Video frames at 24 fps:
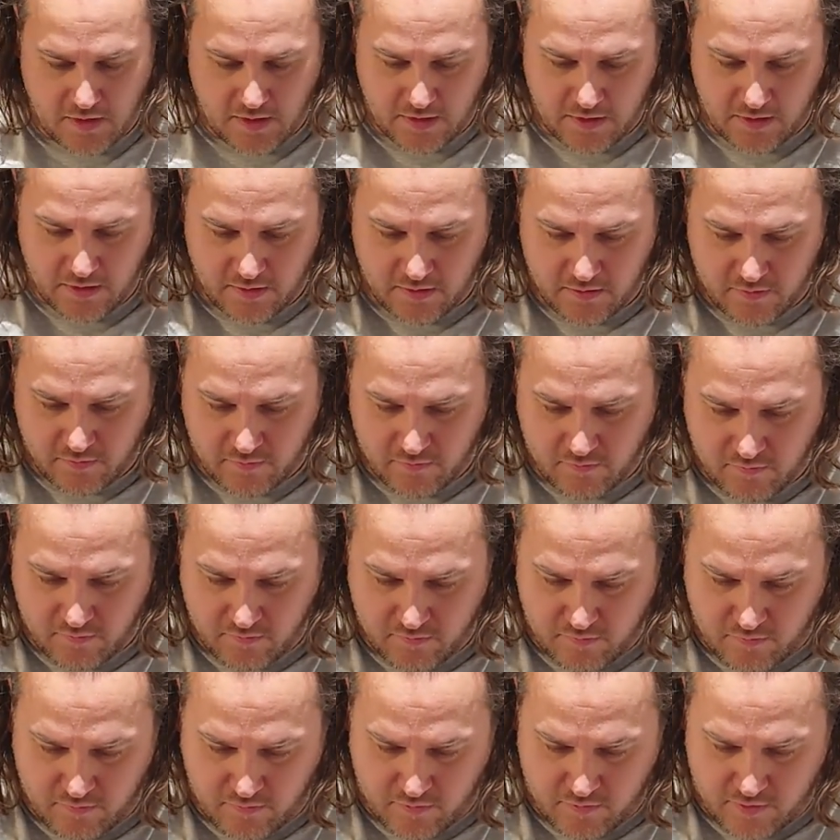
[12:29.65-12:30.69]
and
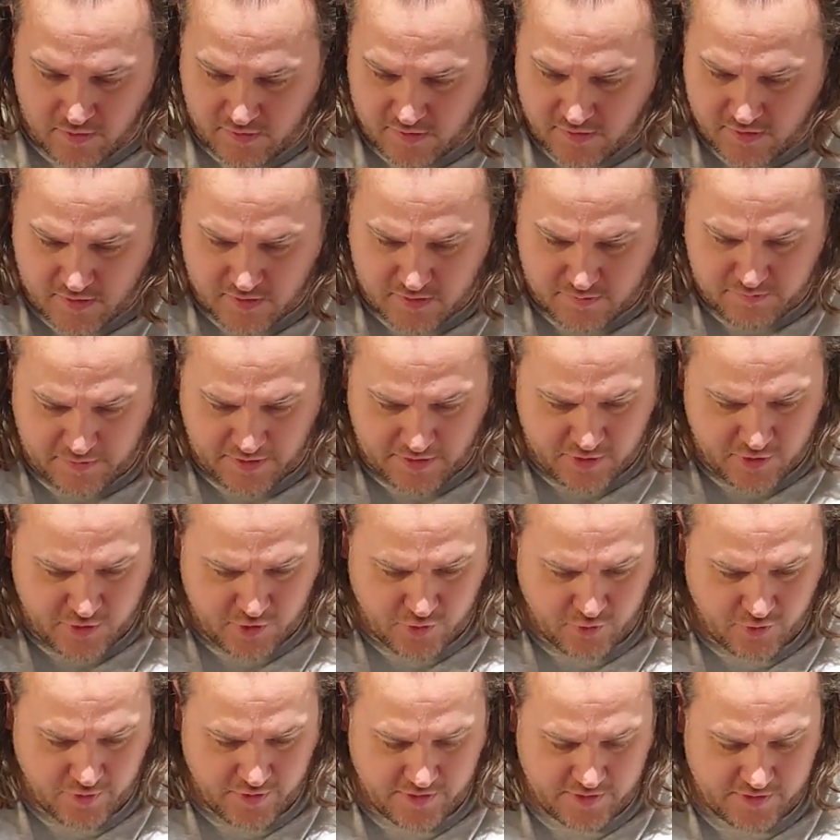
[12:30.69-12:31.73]
just make
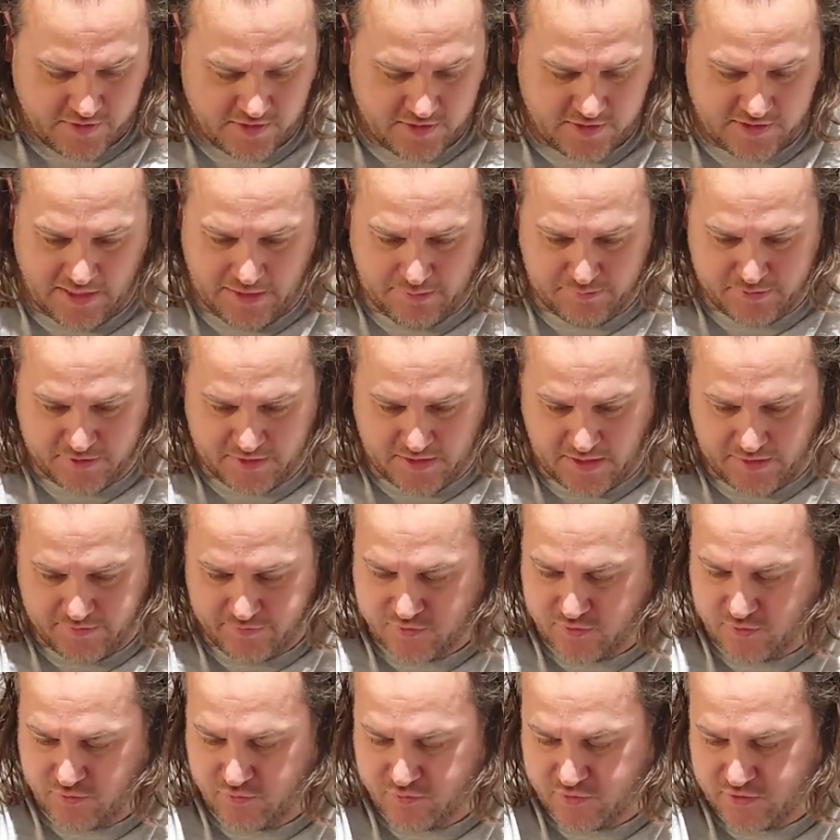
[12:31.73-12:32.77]
sure it's the same
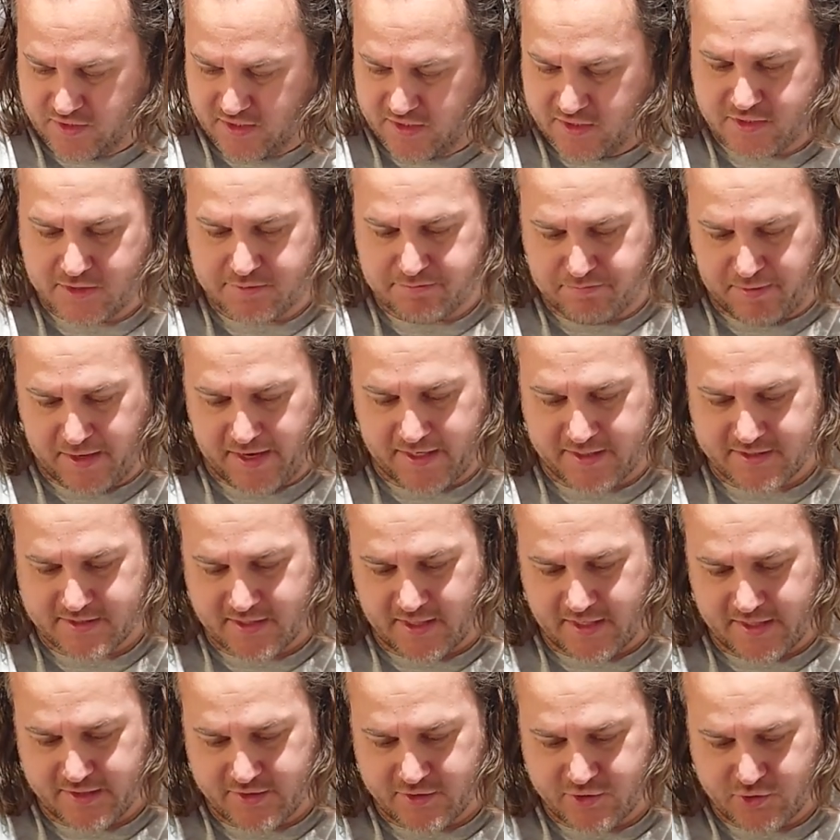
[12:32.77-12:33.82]
size screws. This back
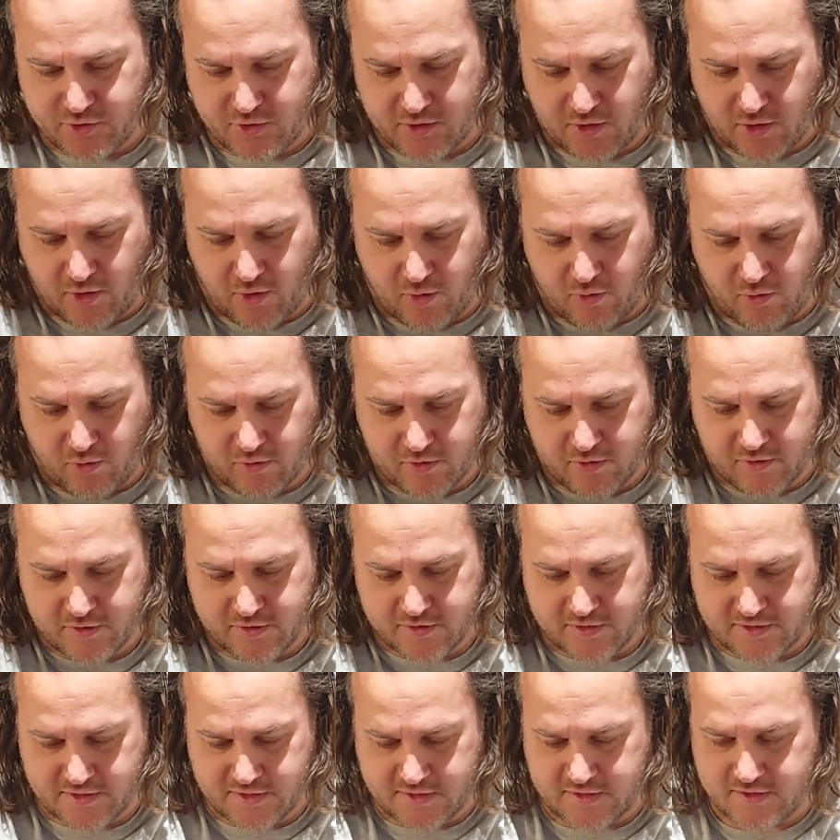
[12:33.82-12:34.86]
side should all
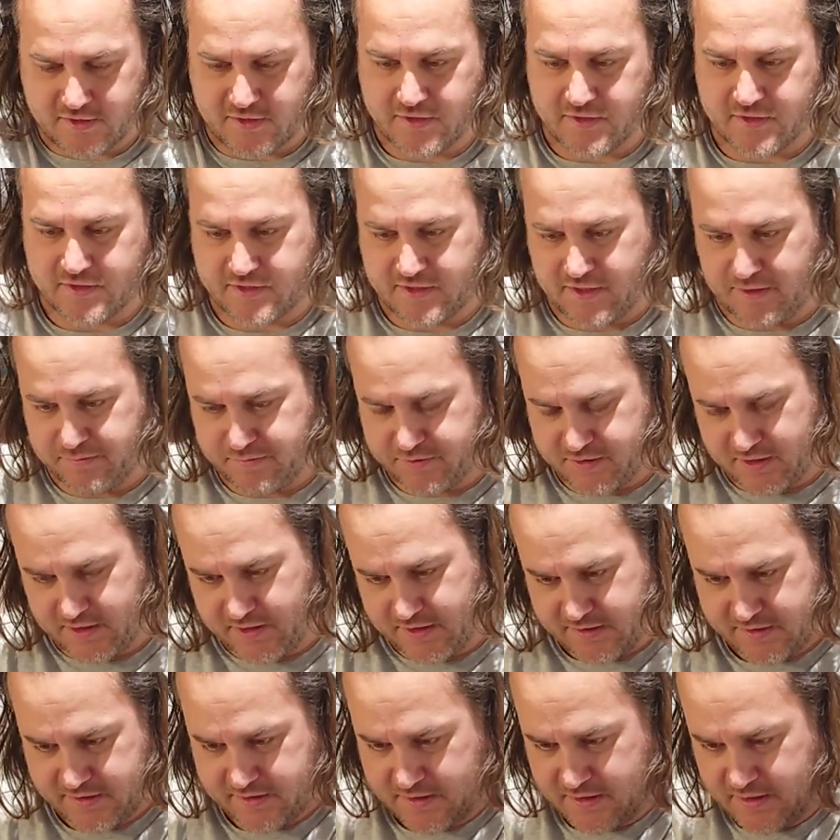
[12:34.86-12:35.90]
consist on the same
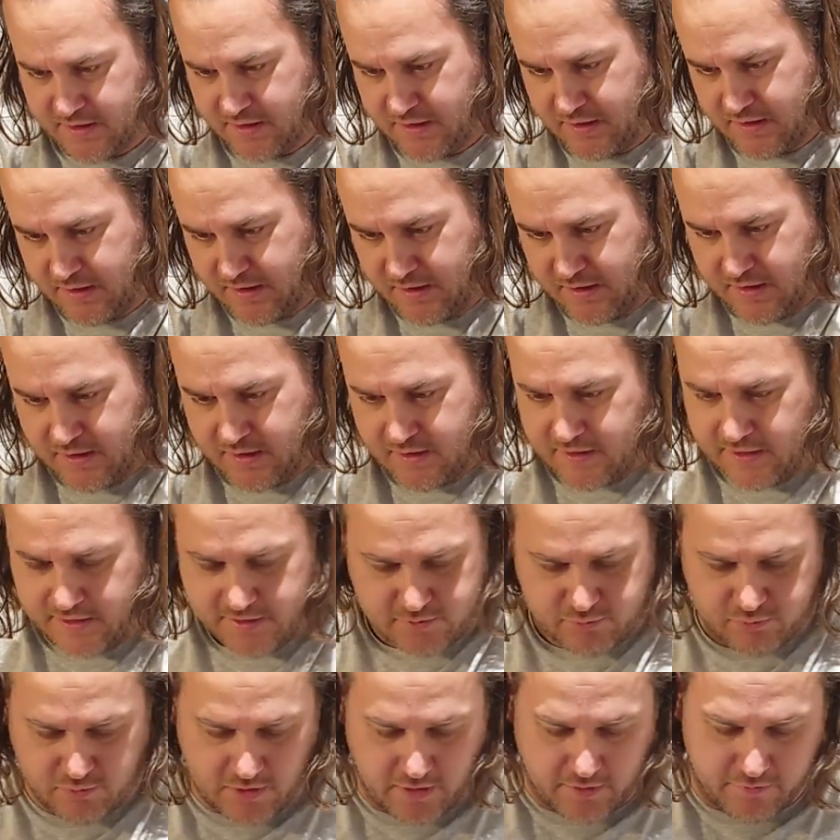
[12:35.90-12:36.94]
size.
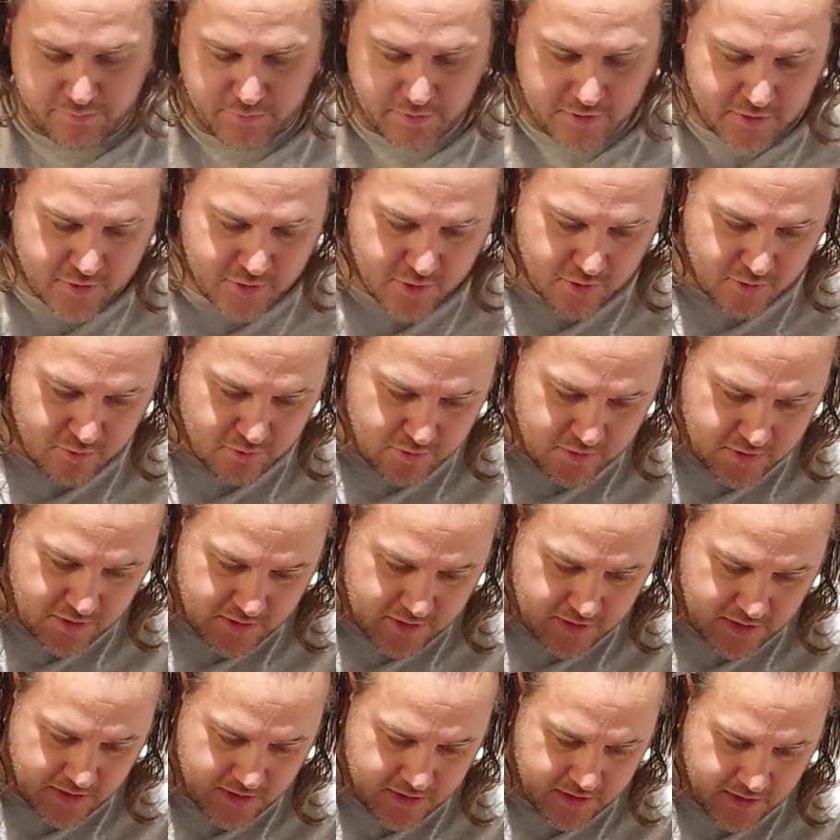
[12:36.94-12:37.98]
That's what I've been told,
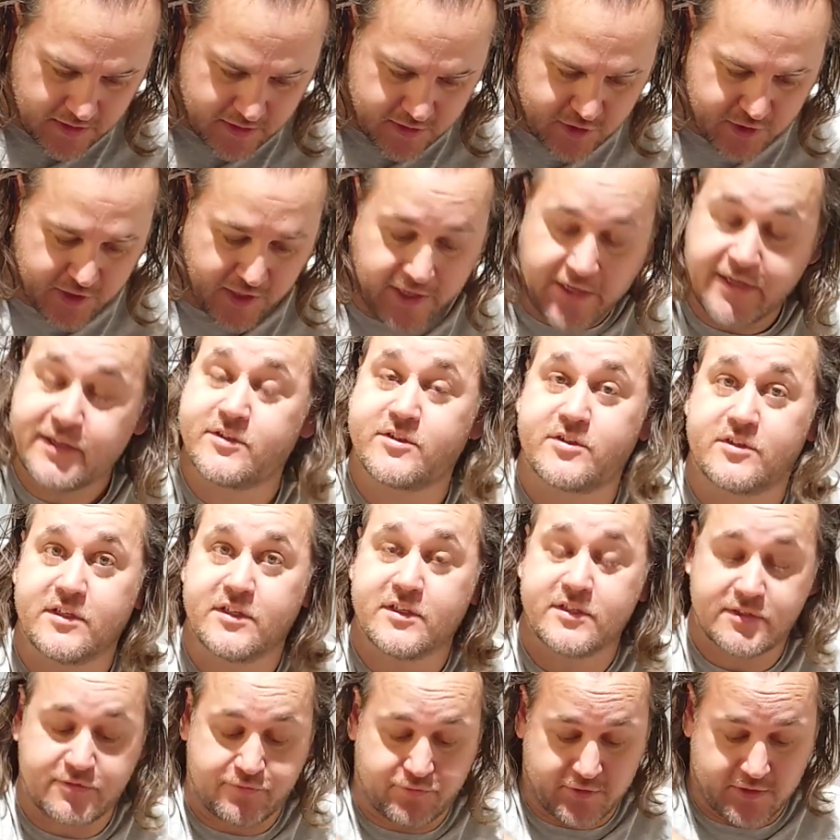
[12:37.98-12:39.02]
that they changed
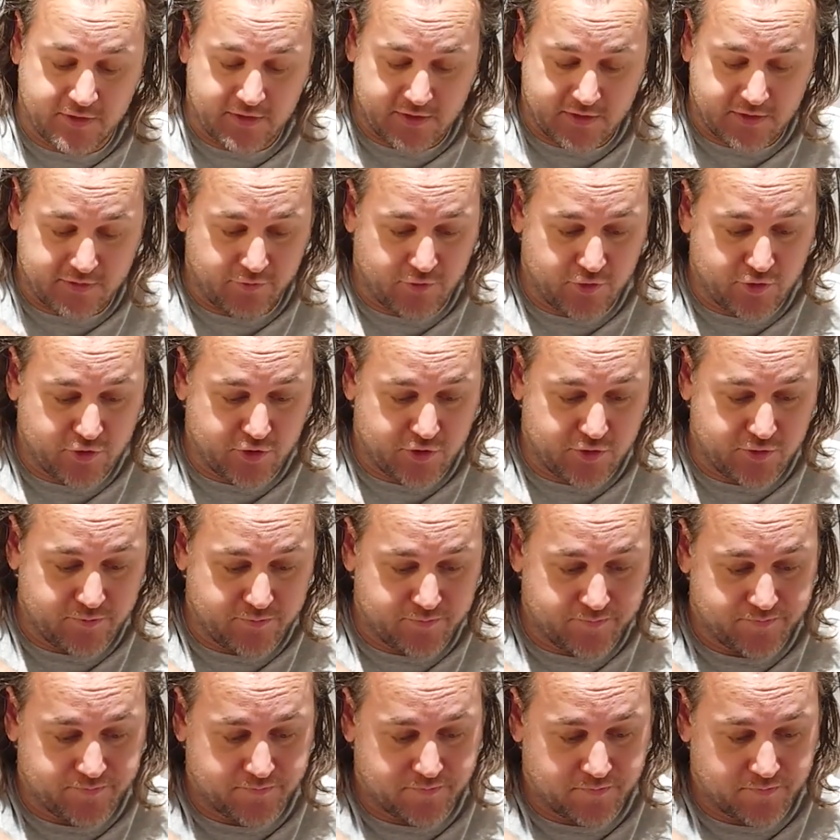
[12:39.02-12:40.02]
this for this version.